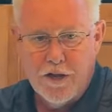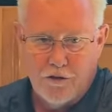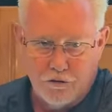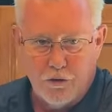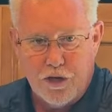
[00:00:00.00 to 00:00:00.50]

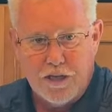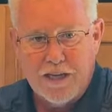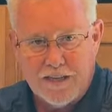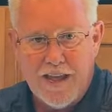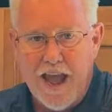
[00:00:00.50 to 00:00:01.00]
so you
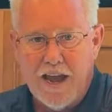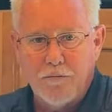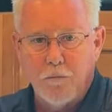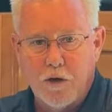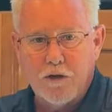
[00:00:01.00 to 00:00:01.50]
get that
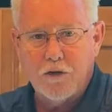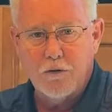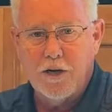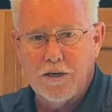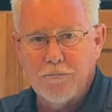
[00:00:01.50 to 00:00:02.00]
when
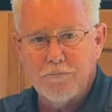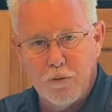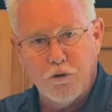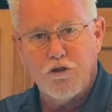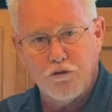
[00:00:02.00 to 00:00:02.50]
you uh,
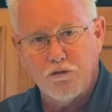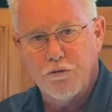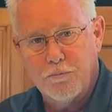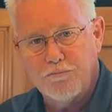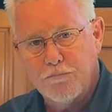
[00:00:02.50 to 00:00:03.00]
purchase
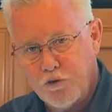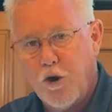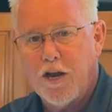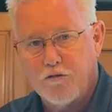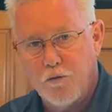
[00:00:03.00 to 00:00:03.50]
from
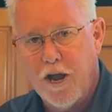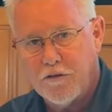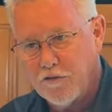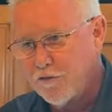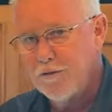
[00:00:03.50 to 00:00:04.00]

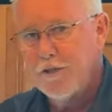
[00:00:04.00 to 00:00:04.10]
Transwest.